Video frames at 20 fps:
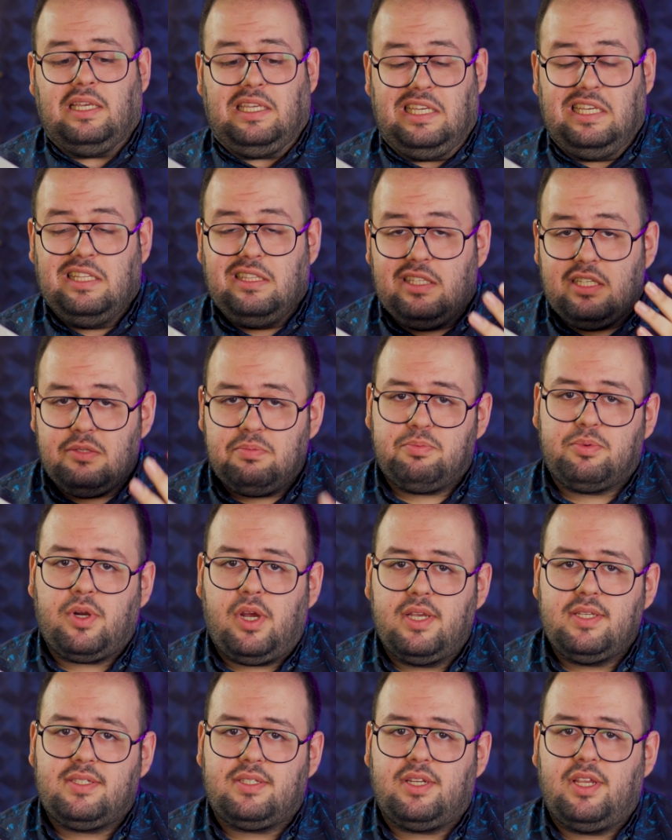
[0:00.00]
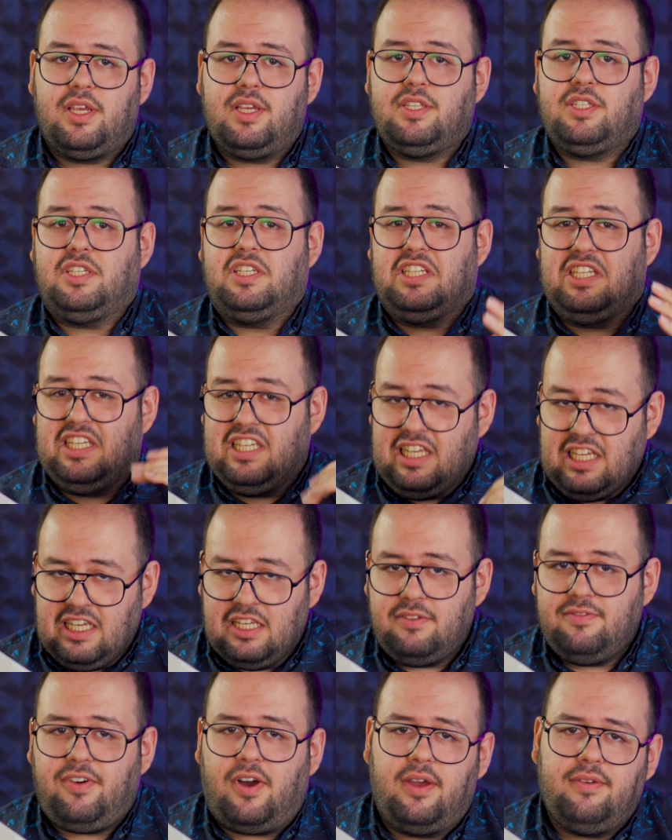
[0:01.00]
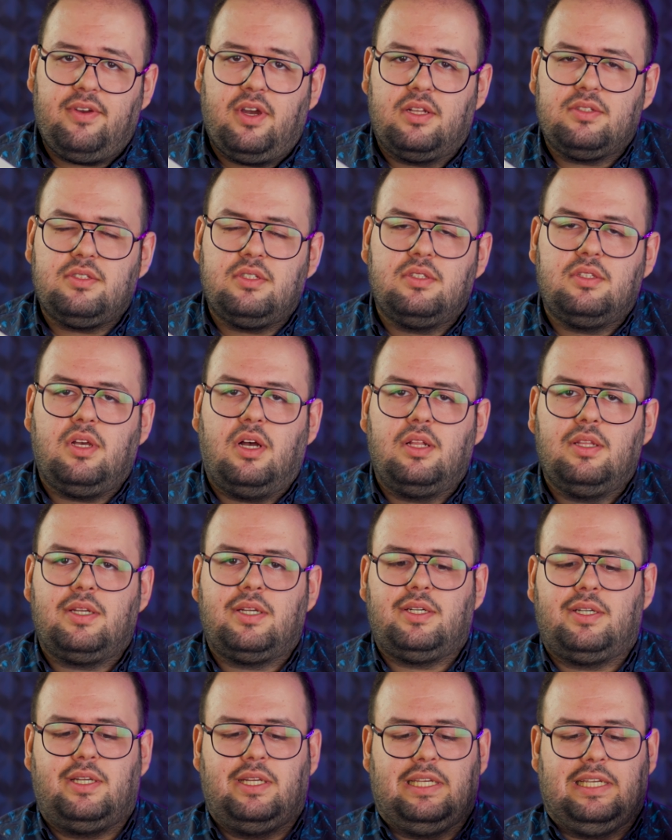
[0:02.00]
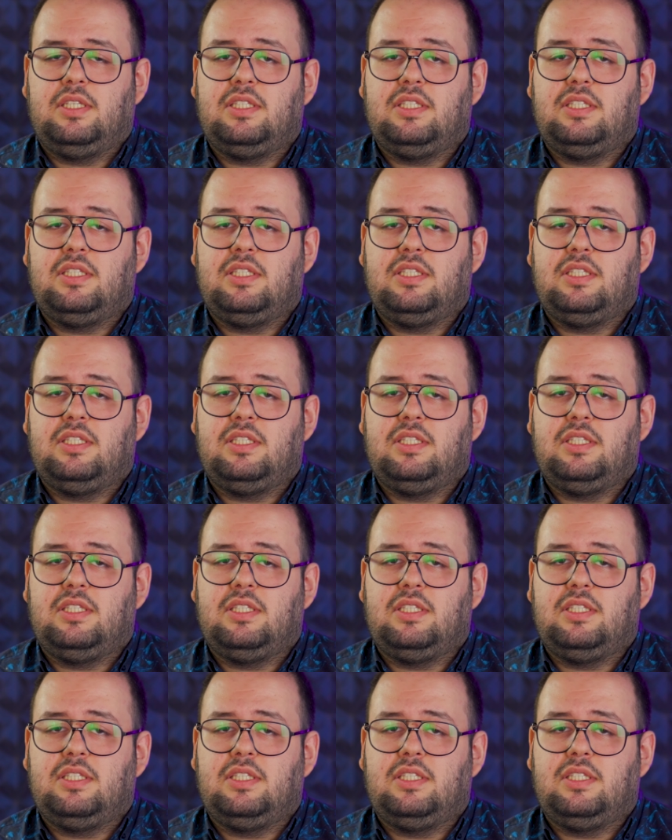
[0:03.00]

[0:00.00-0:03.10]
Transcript: In this price range, in $500,